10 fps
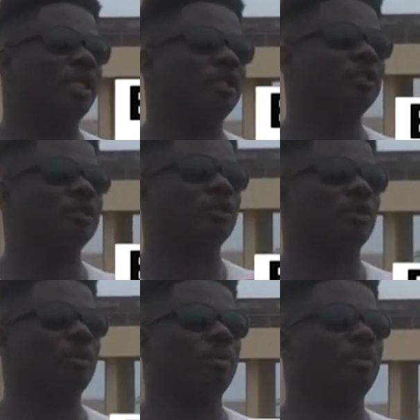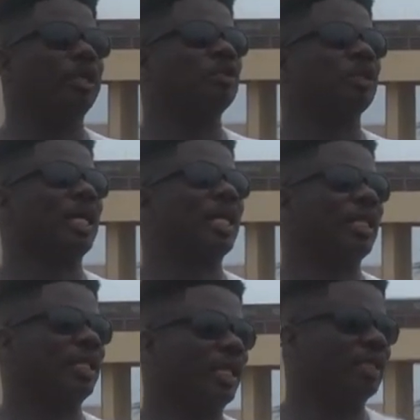is to bring
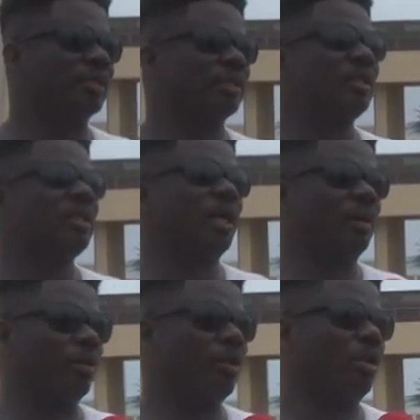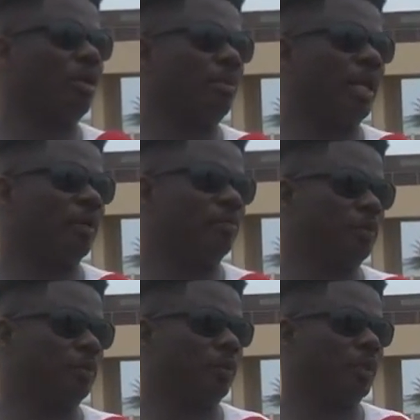togetherness among all black
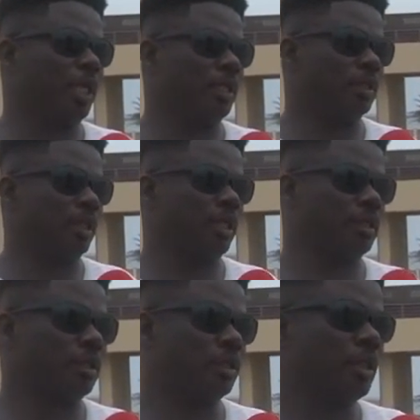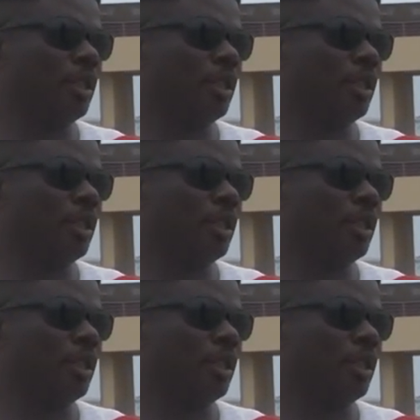people. That is it.